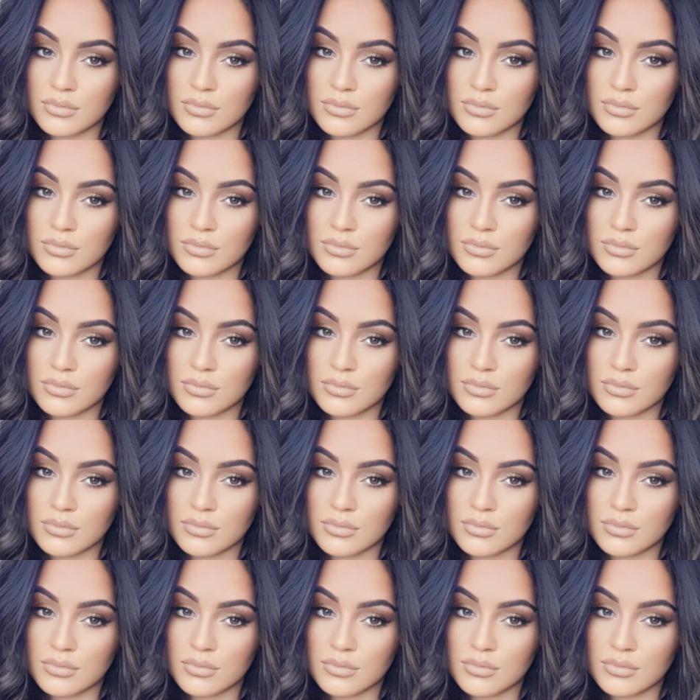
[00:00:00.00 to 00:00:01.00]

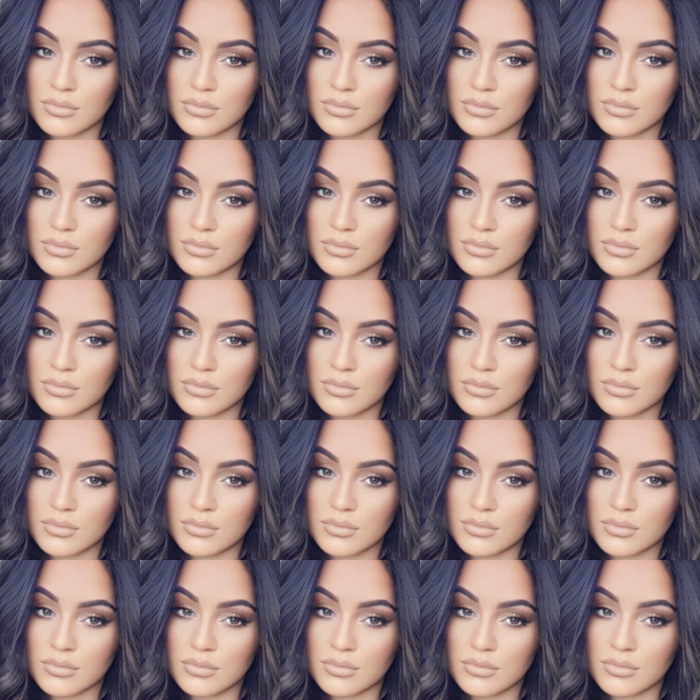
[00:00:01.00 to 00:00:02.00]

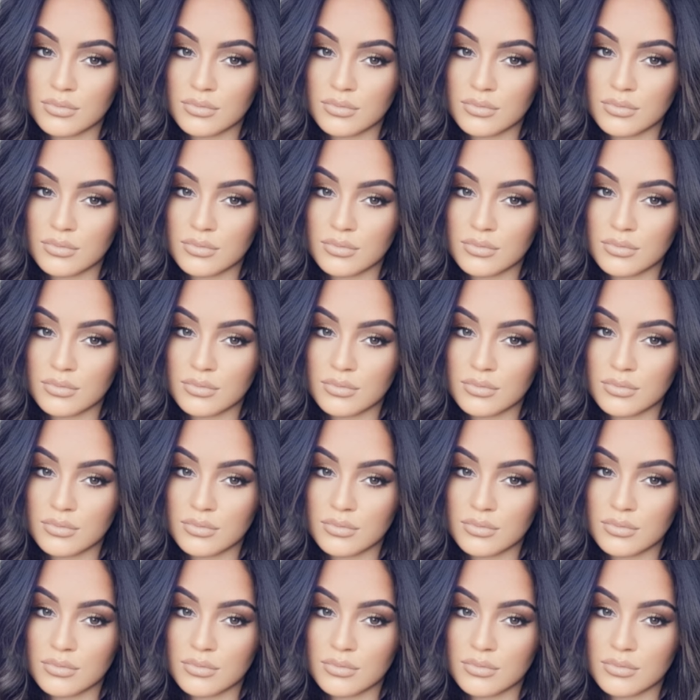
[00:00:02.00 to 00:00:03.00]

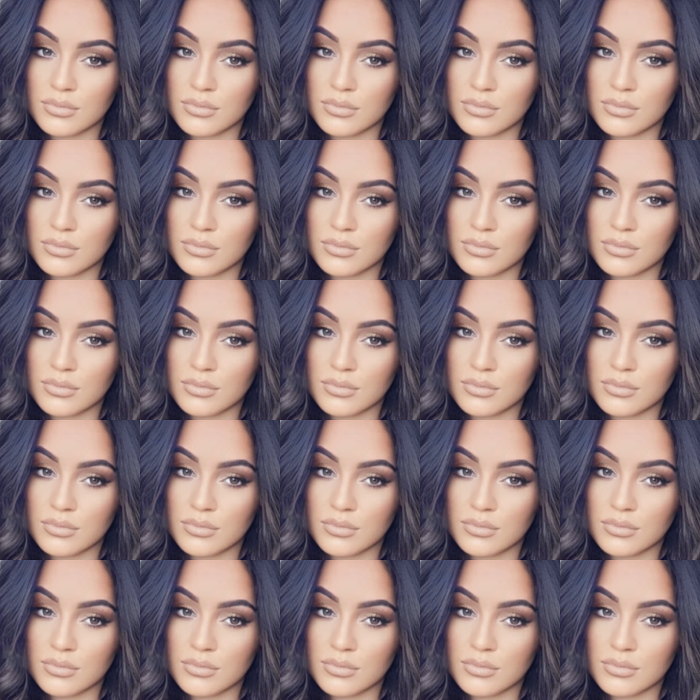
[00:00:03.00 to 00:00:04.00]

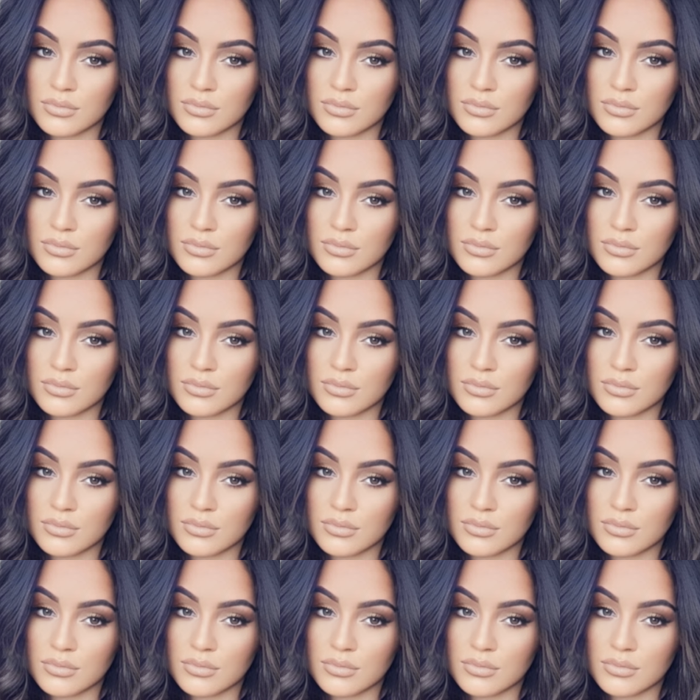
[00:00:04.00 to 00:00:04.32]
This is a still picture; no speech is visible.